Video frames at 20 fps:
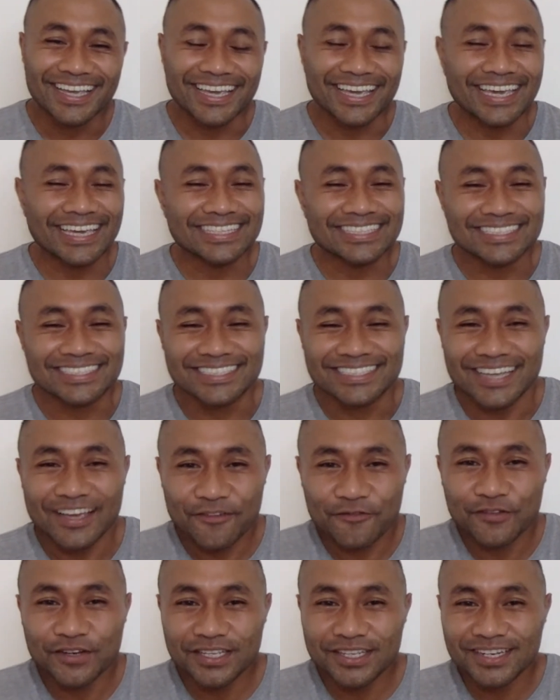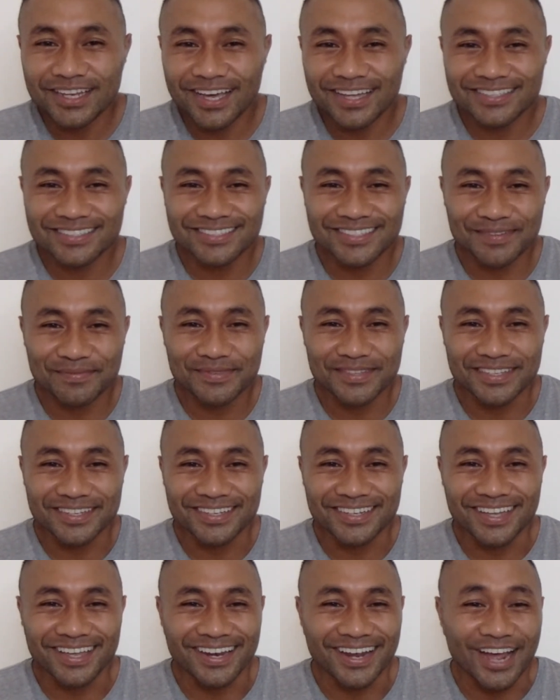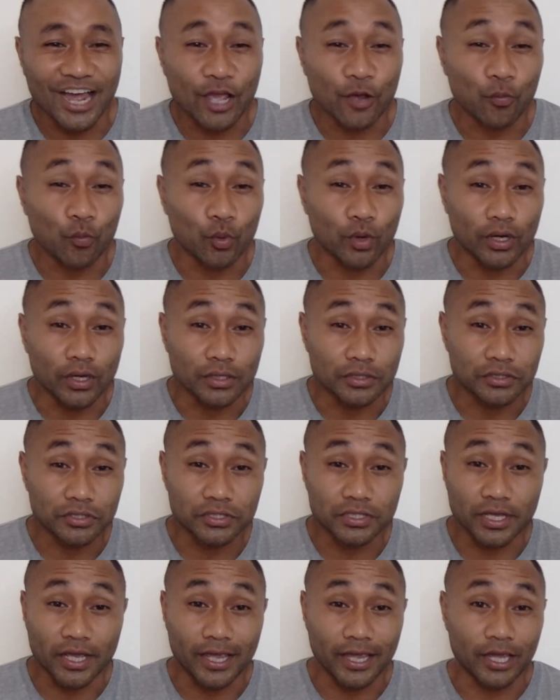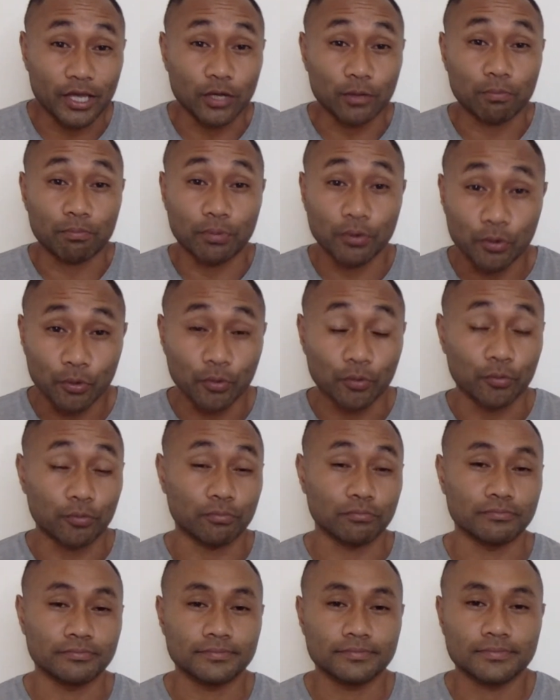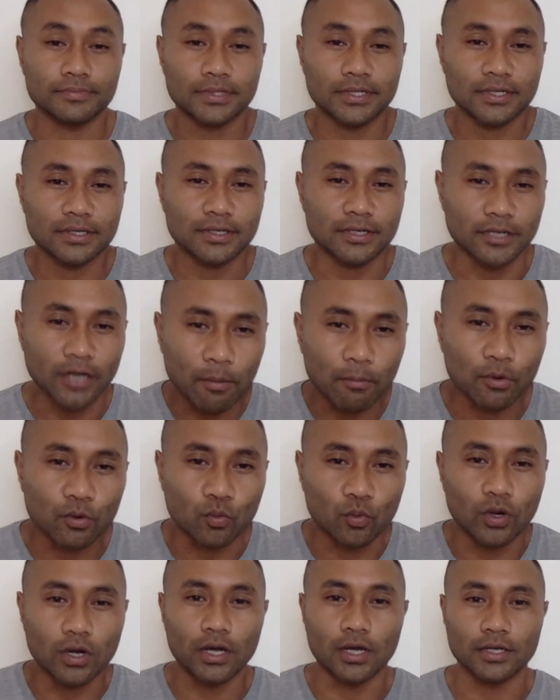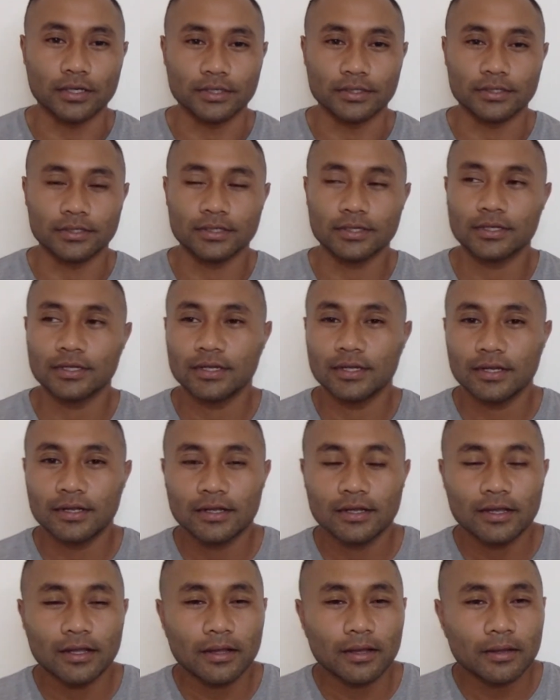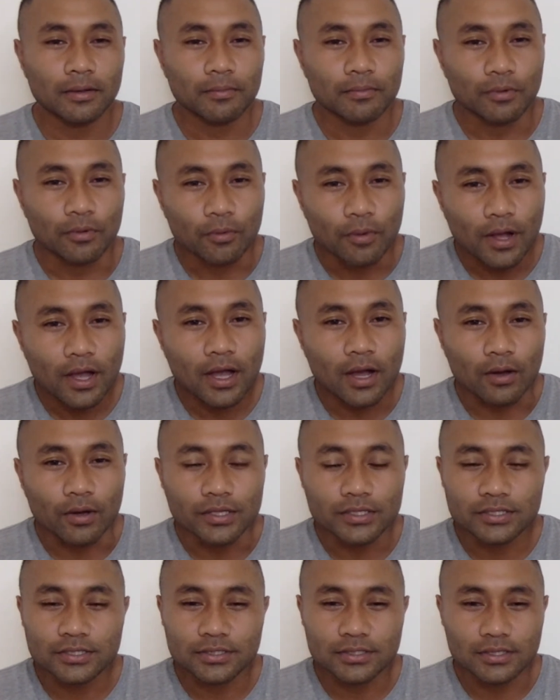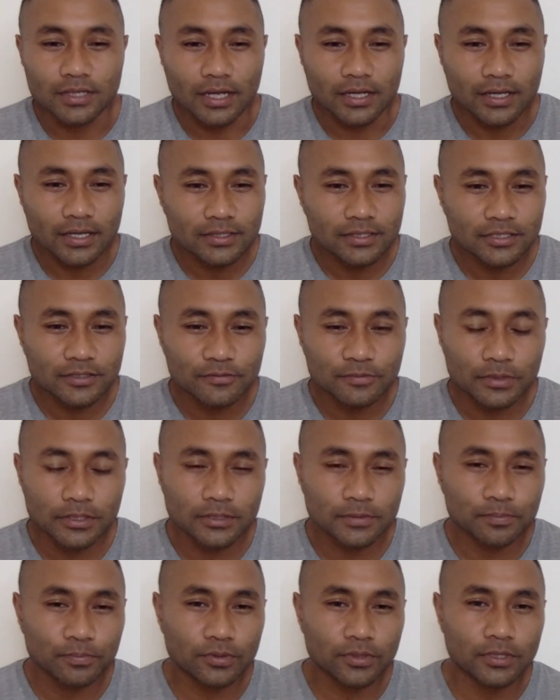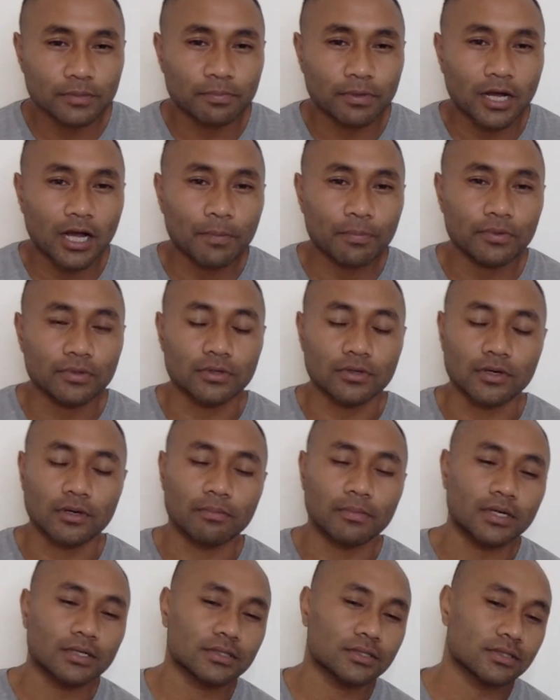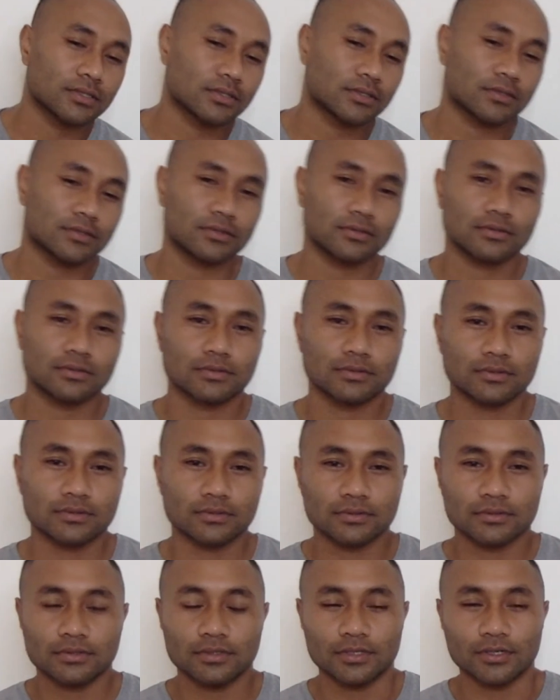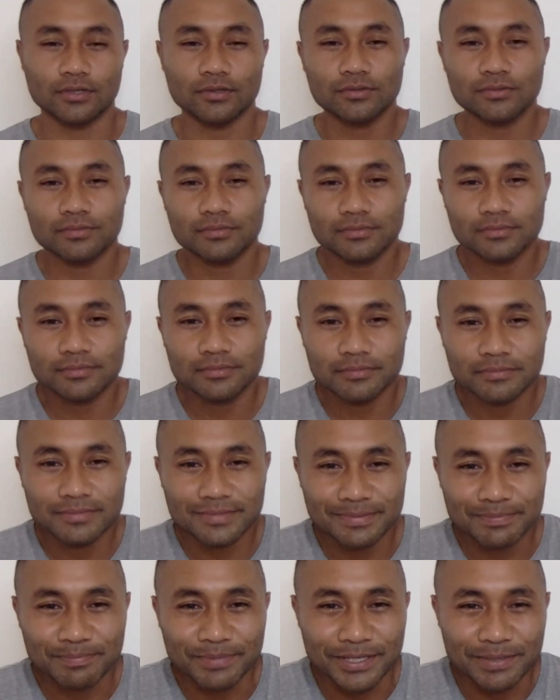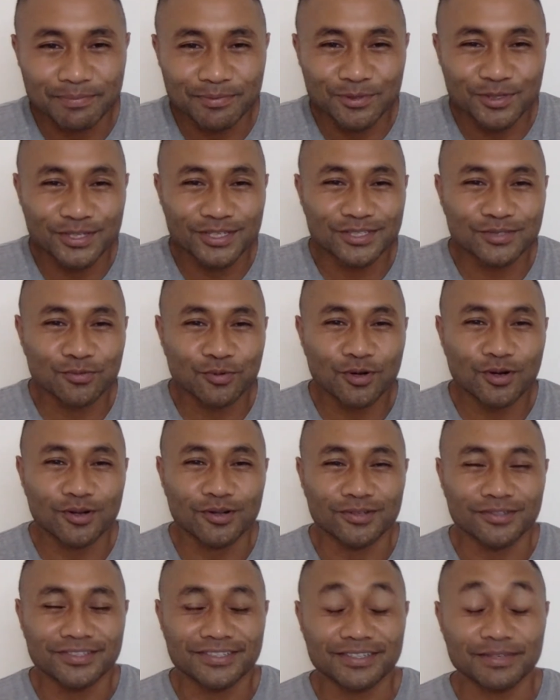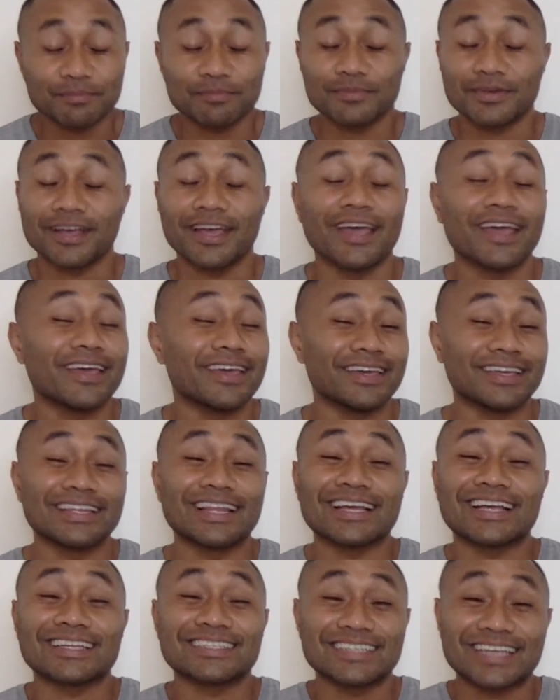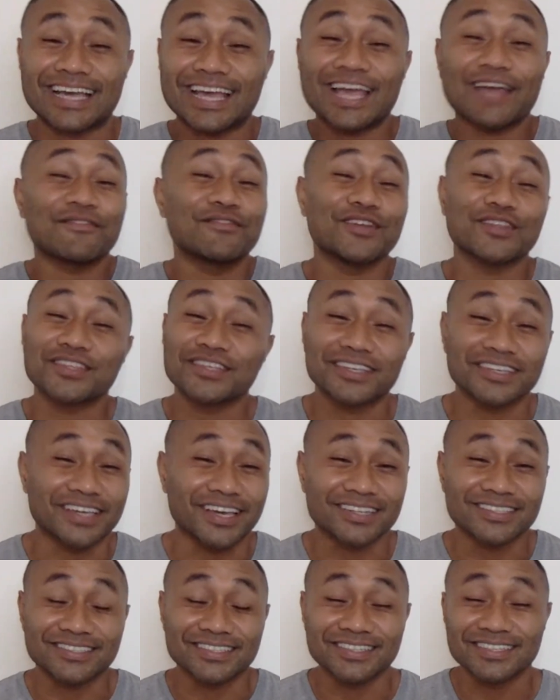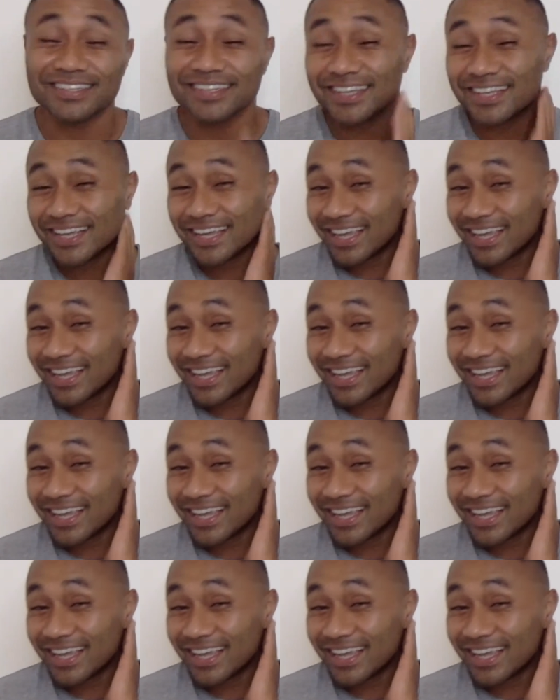It's definitely not something that I would say, boom, number one. Well, wow, I guess it's pretty popular amongst, you know, people in this world. Hey, like I said, I have nothing against it.